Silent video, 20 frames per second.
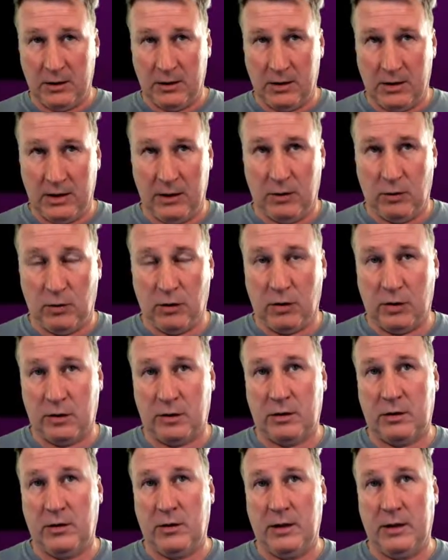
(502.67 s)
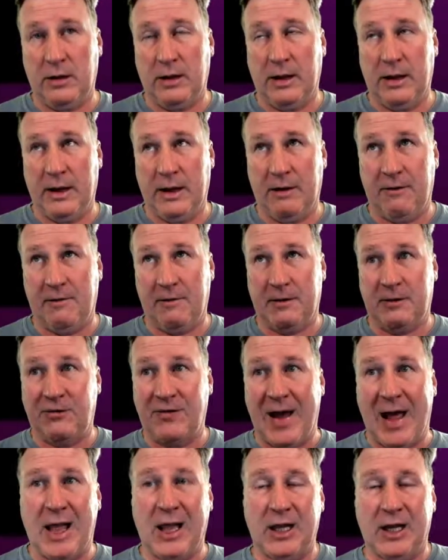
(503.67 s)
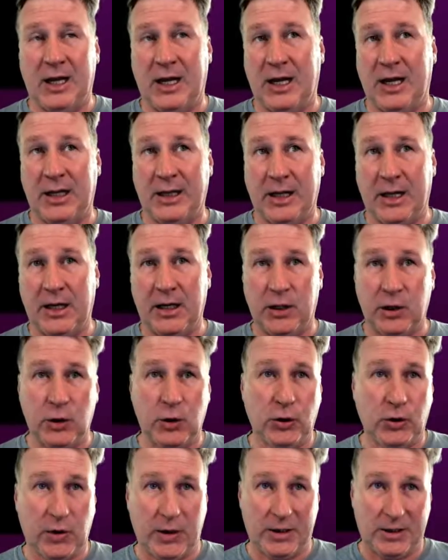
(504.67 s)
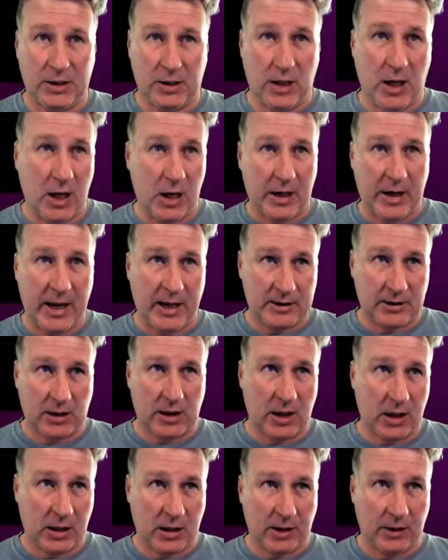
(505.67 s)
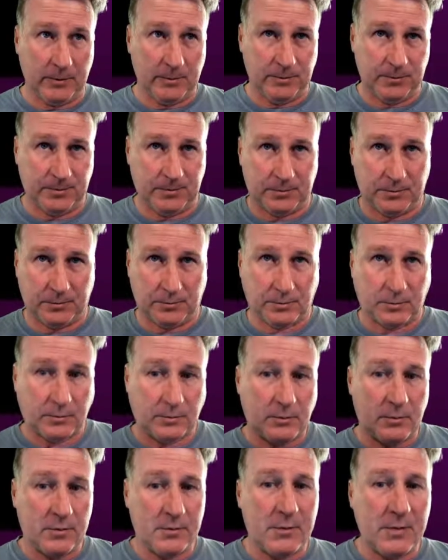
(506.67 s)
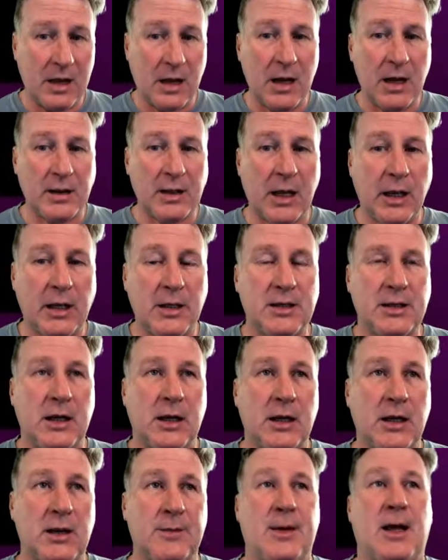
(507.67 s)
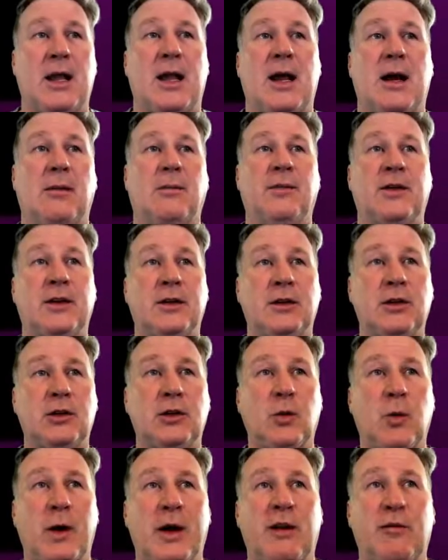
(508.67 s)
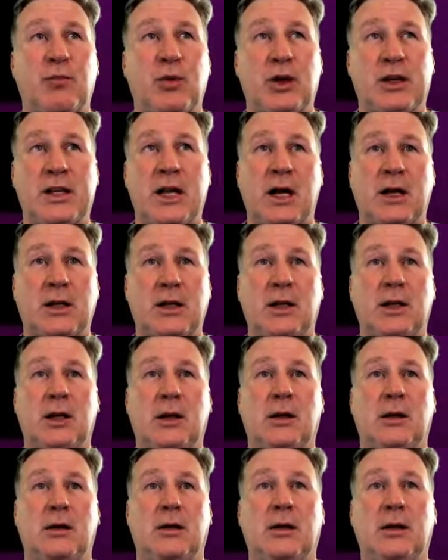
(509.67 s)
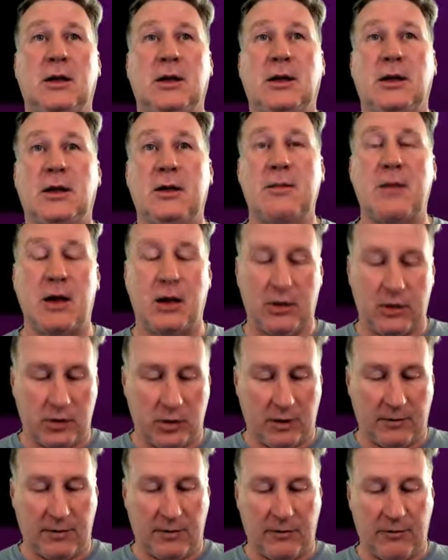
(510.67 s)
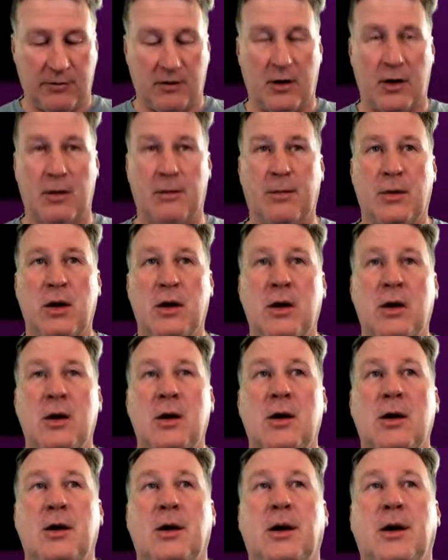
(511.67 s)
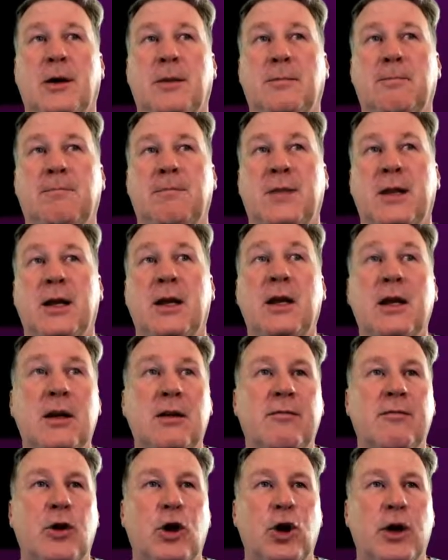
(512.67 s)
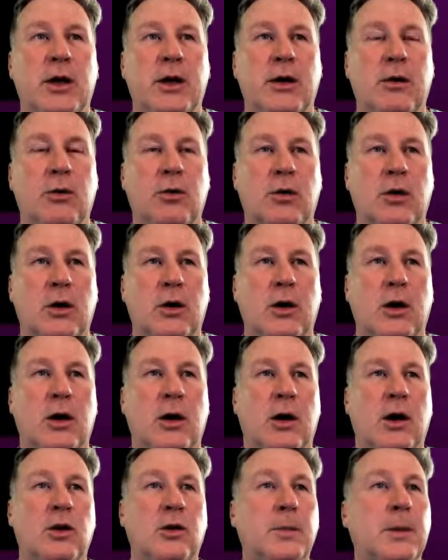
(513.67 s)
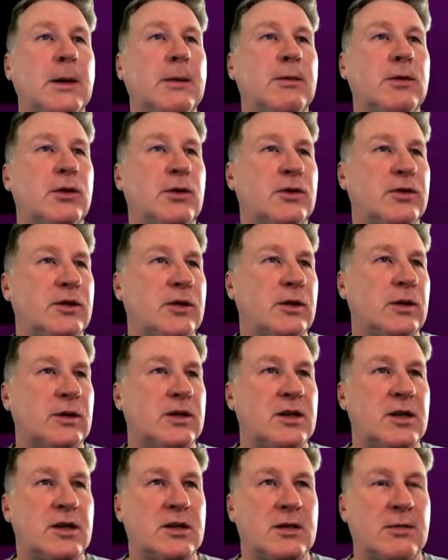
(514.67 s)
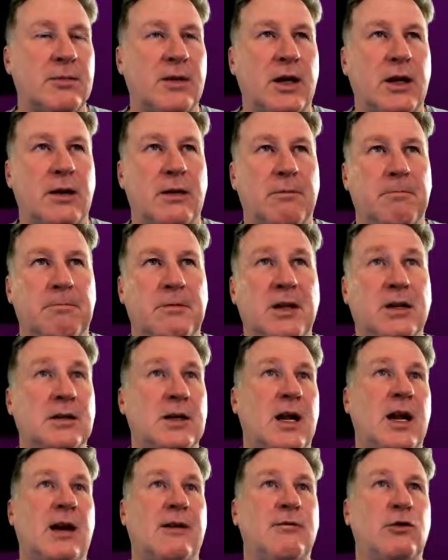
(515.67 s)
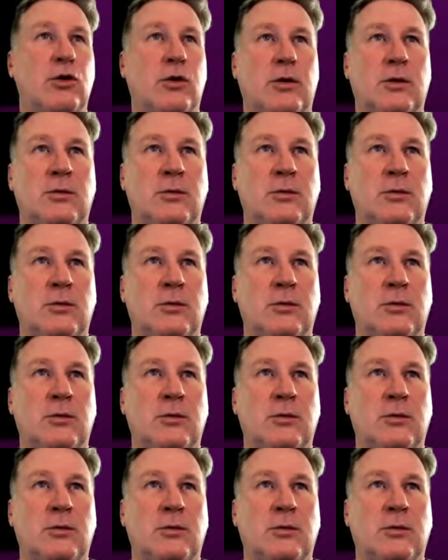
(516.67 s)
and it's validating that a user has a login and they can send email out. This is a way of protecting the email server from inadvertent or other people using the system that doesn't have your